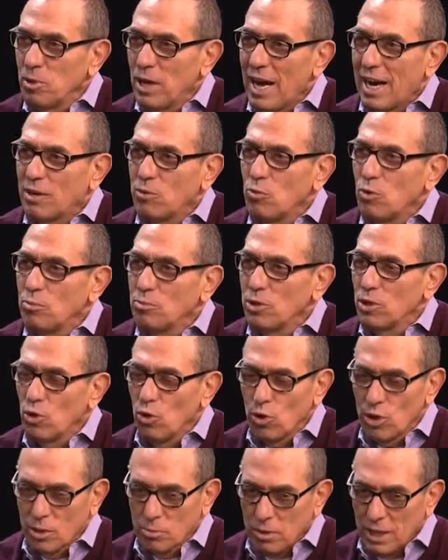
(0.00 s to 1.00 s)
black woman
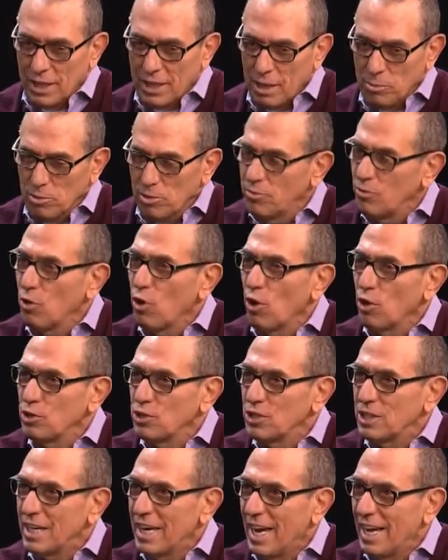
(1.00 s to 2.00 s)
lawyer by the name of
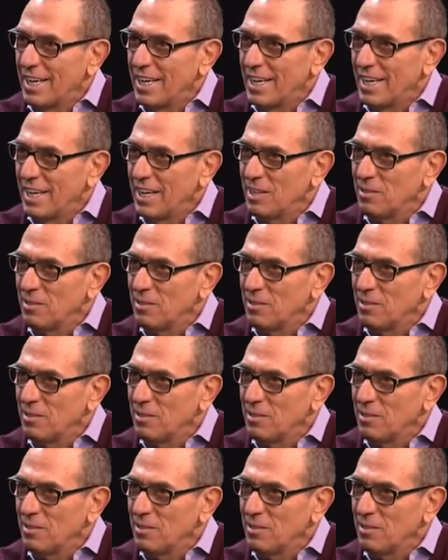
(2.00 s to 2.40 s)
Florence Kennedy.